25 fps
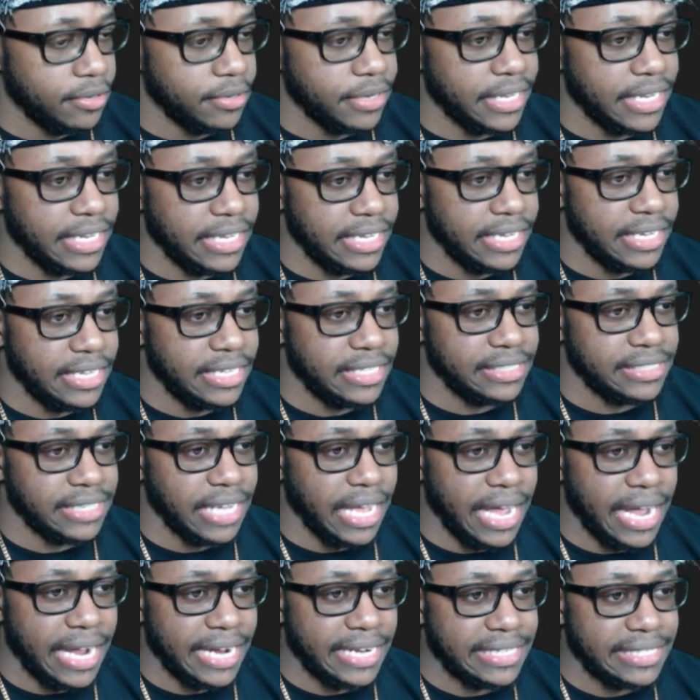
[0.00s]
is
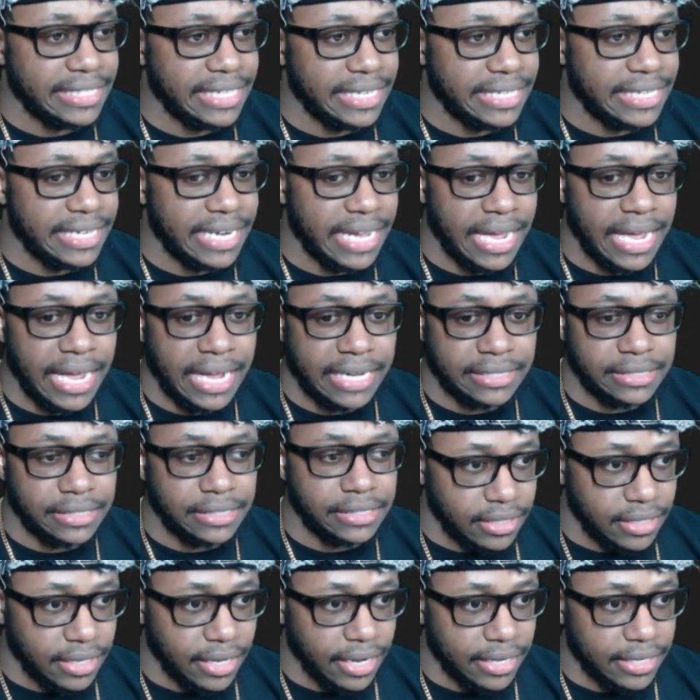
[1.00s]
I did not
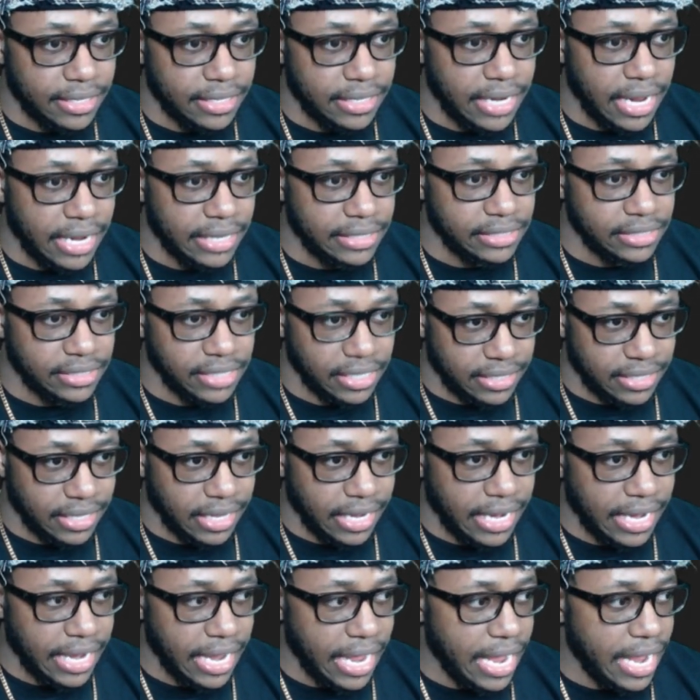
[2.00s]
just let
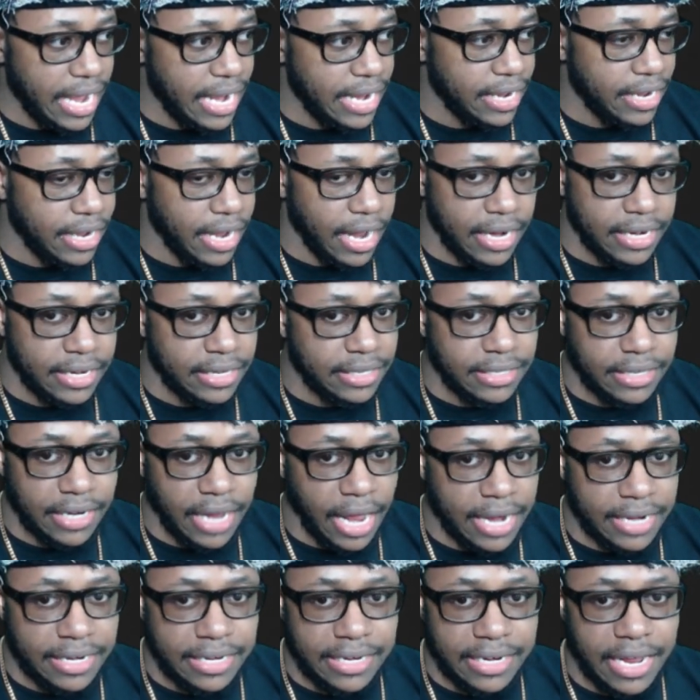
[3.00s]
the AI,
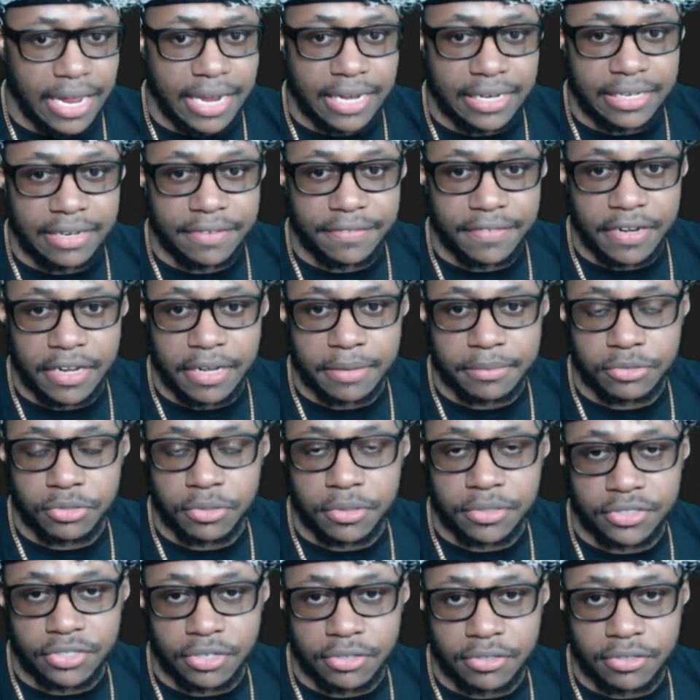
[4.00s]
I did not leave it up to its own